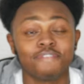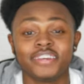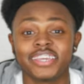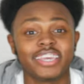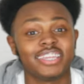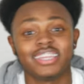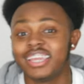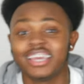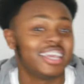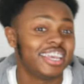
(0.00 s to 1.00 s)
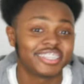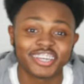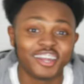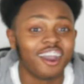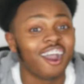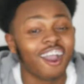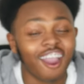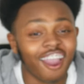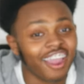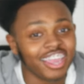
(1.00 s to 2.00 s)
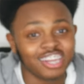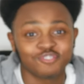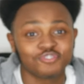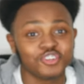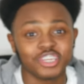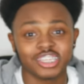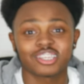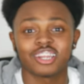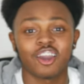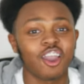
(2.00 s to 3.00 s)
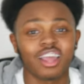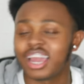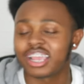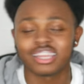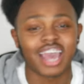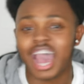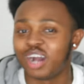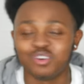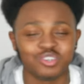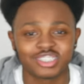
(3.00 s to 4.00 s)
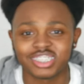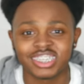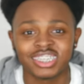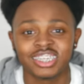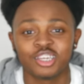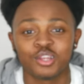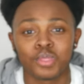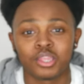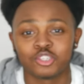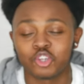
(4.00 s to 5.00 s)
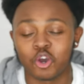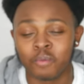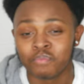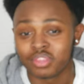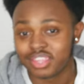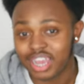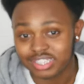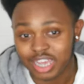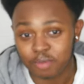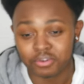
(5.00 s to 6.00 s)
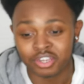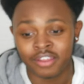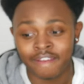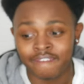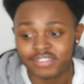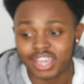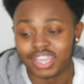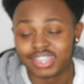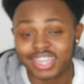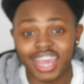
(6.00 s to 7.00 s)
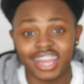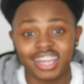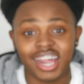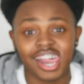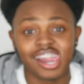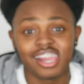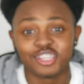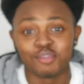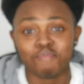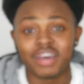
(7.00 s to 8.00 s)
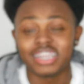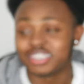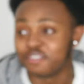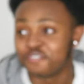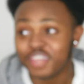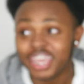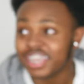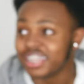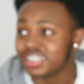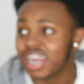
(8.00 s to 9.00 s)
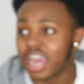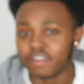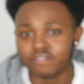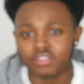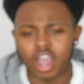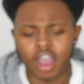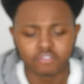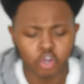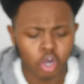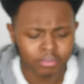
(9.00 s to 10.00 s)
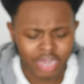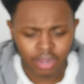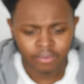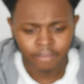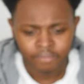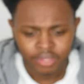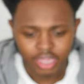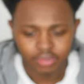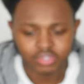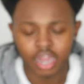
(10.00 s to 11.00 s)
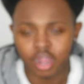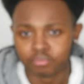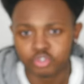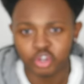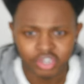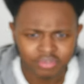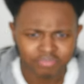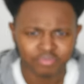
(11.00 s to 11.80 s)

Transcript: thinking, it's gonna hurt like in an hour or something. So that's happened, and then the thing is, like, I've got him now, it was like I'm done.